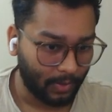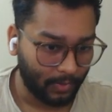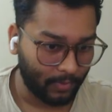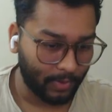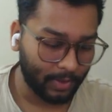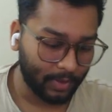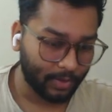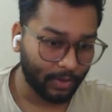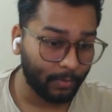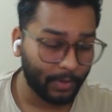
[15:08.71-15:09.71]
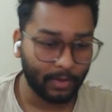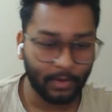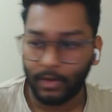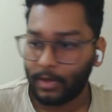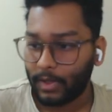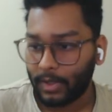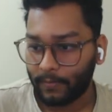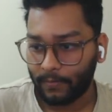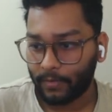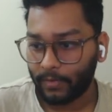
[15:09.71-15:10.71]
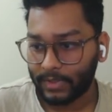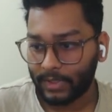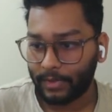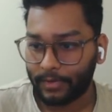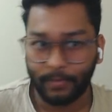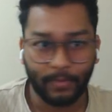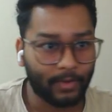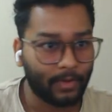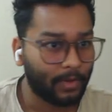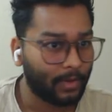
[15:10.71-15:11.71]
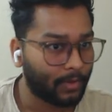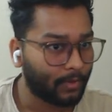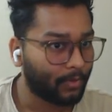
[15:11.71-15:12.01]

Now in the terminal, if you don't see the terminal,